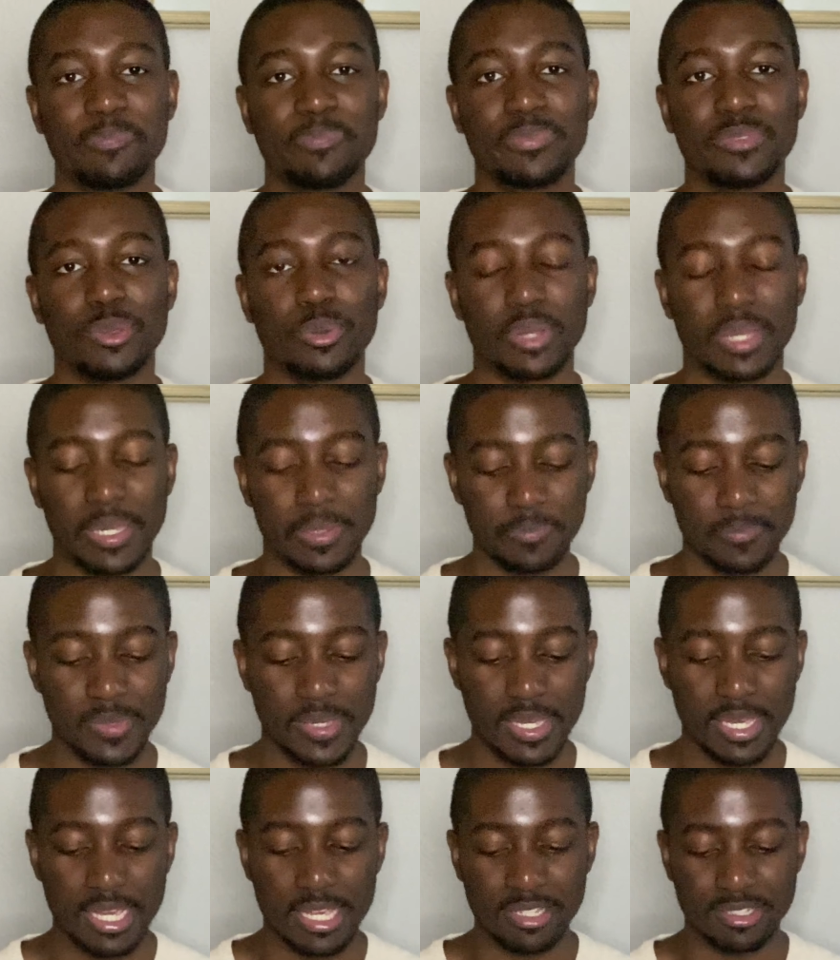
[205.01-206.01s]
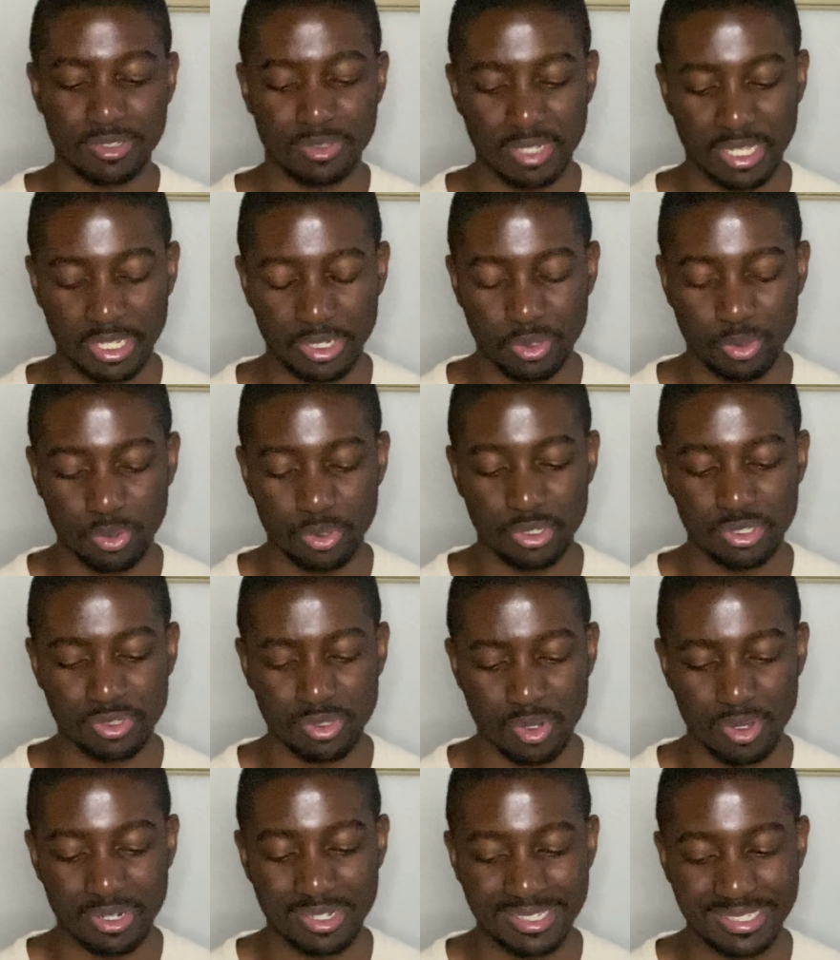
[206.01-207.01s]
Okay, so now in order to
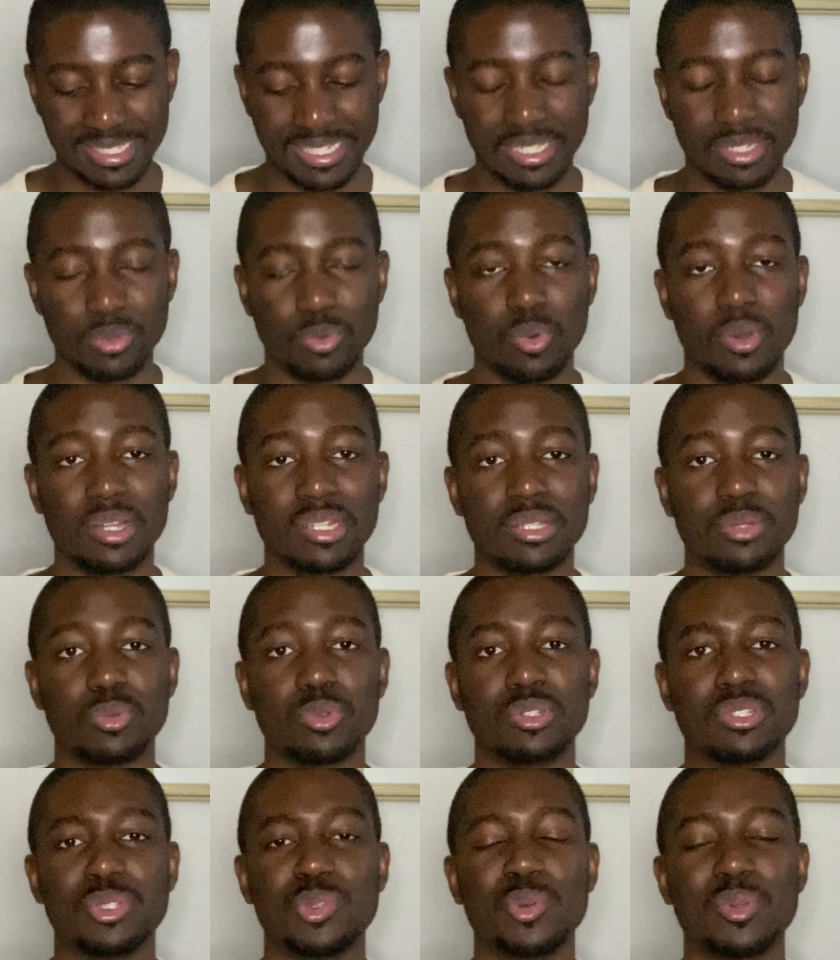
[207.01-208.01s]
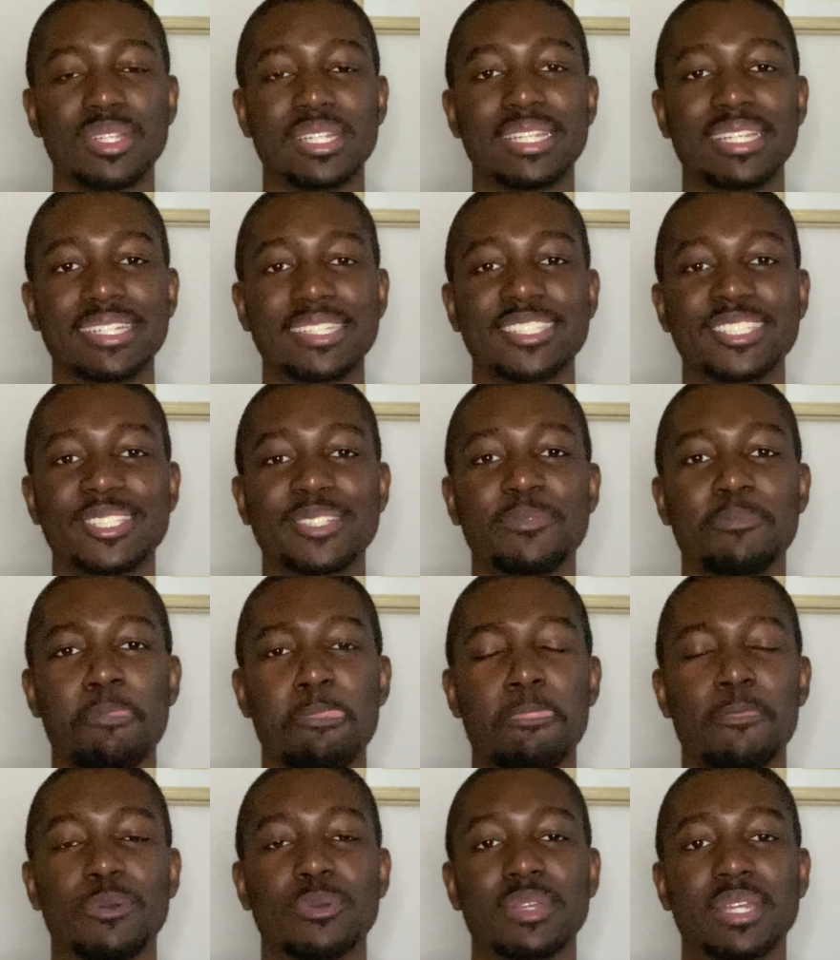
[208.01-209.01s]
understand why they were doing this,
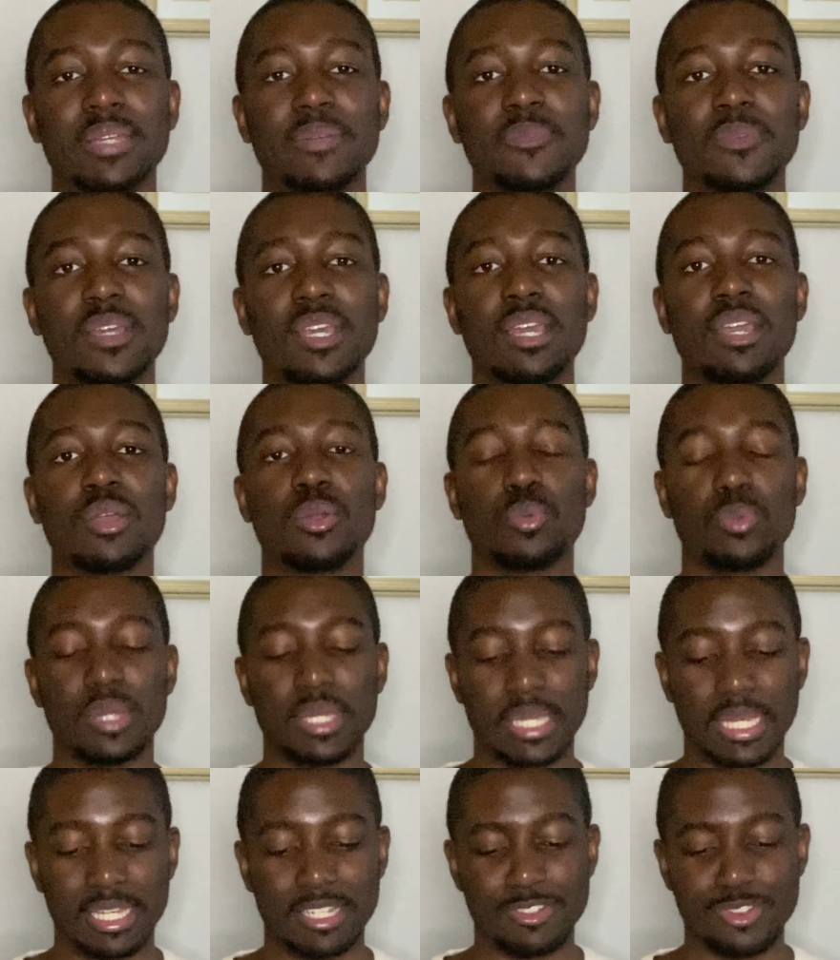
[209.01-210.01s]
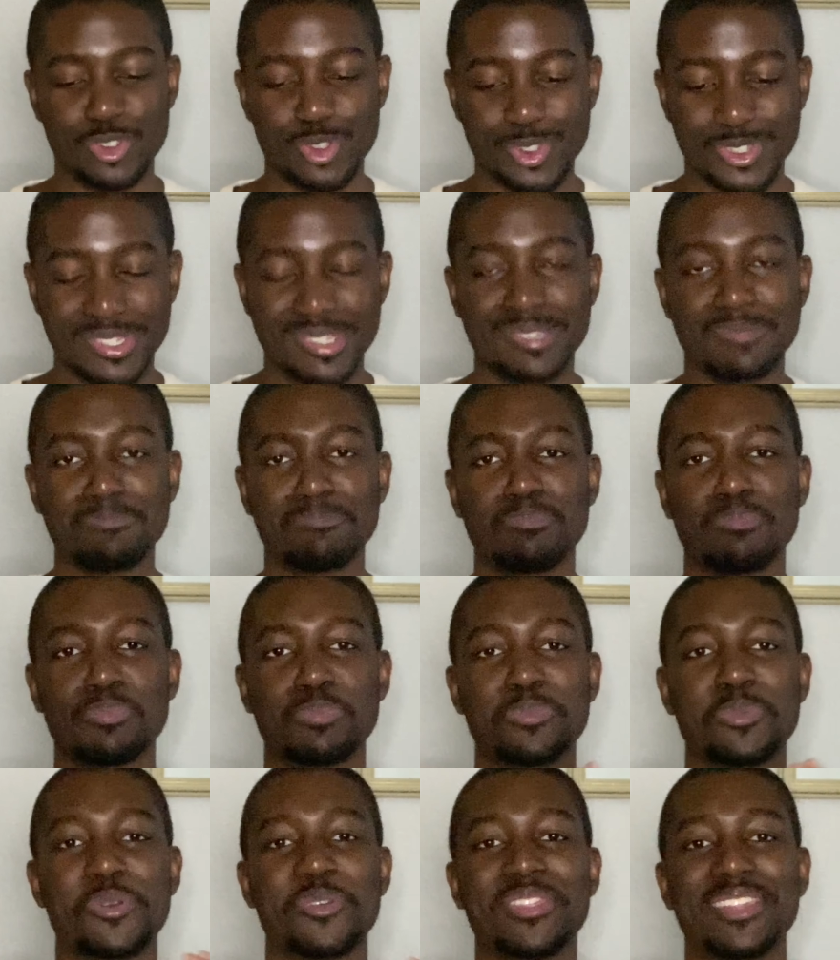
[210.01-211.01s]
okay, we can just
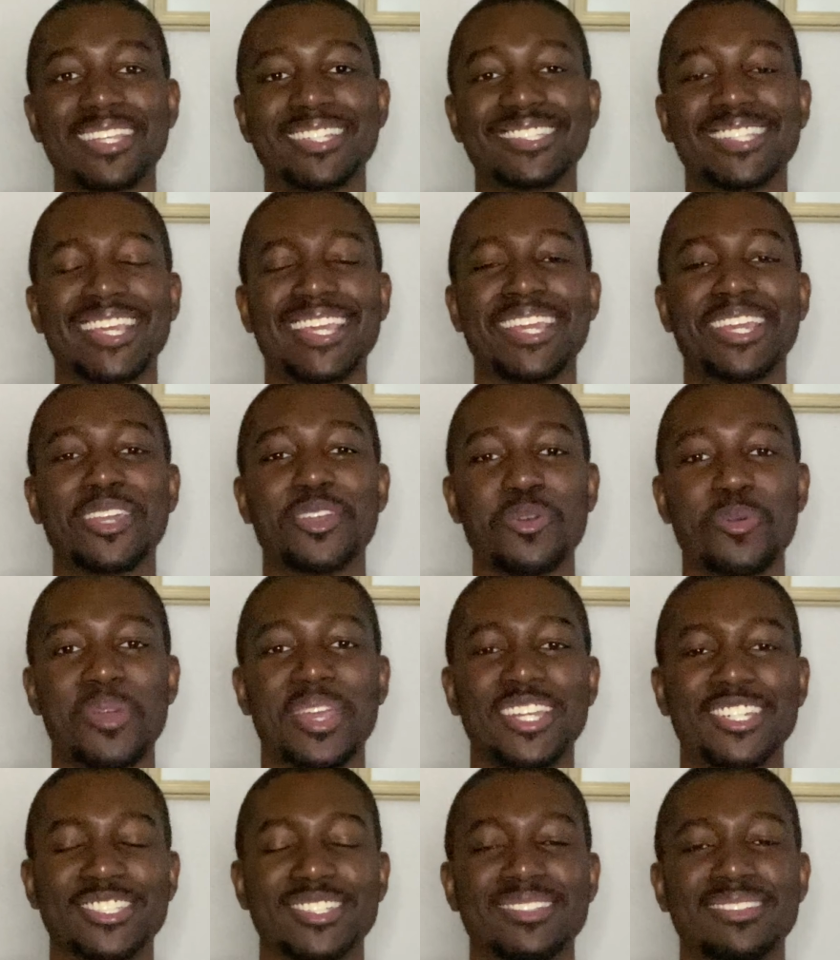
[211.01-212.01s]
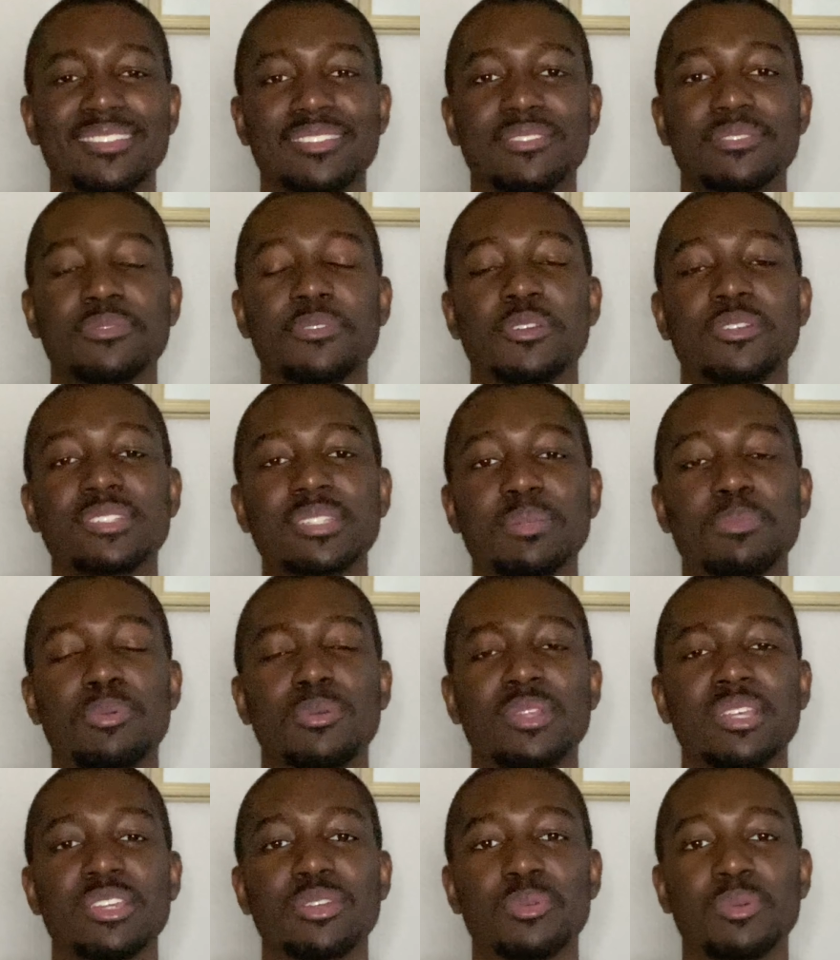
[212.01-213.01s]
put this equation, this very simple
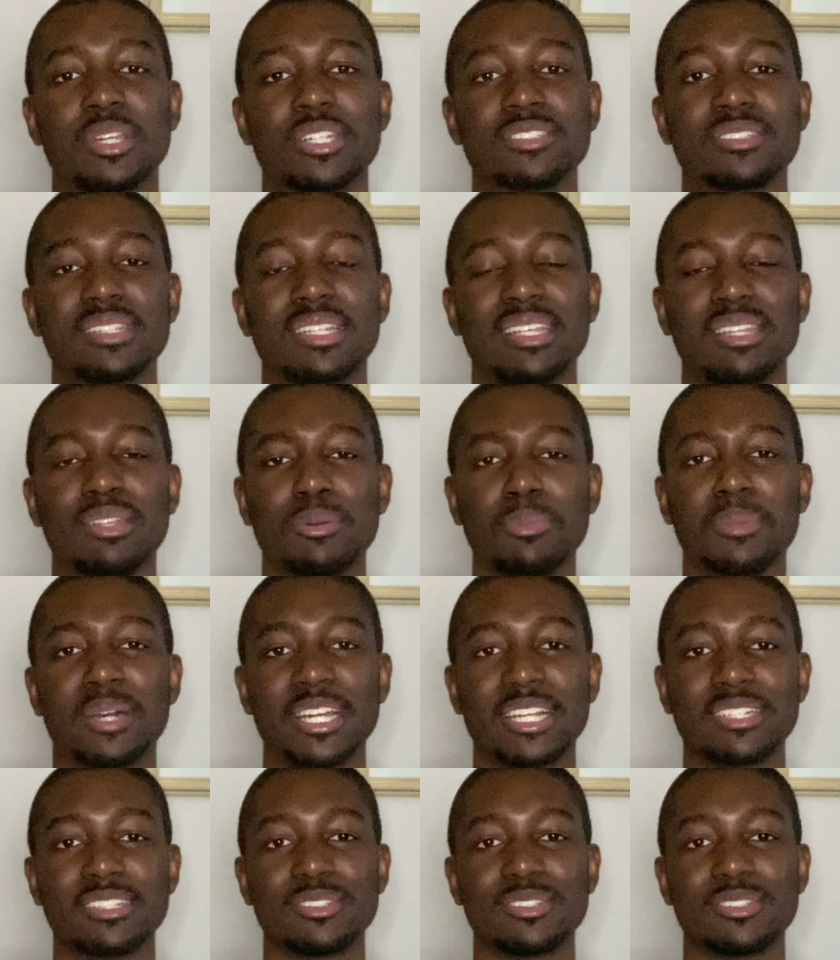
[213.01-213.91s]
equation in our minds.